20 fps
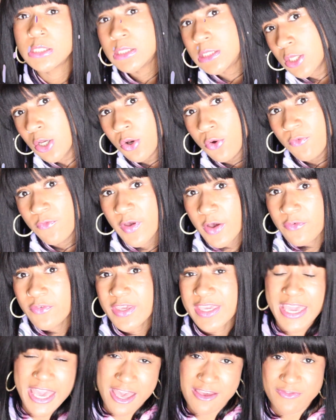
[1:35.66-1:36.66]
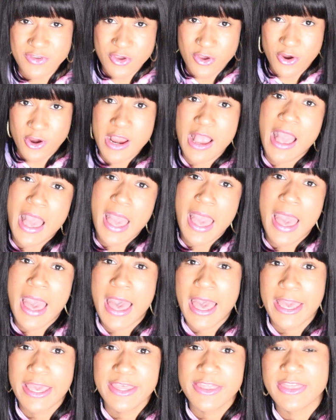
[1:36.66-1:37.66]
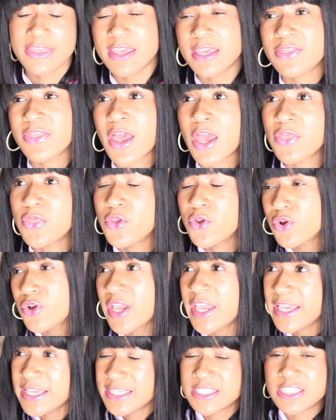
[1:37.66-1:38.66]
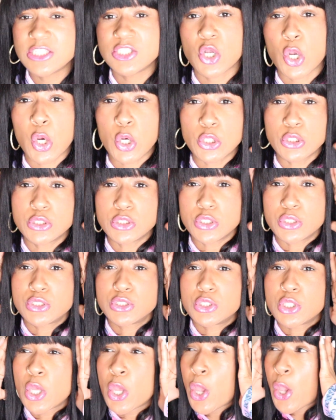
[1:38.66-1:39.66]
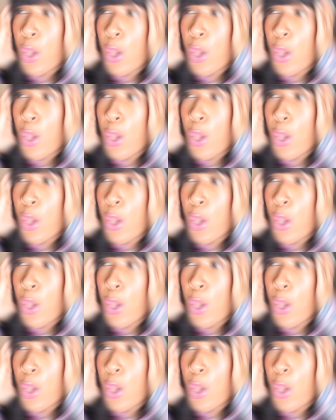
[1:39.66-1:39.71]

So, Velvet Caviar, I think that their cases are just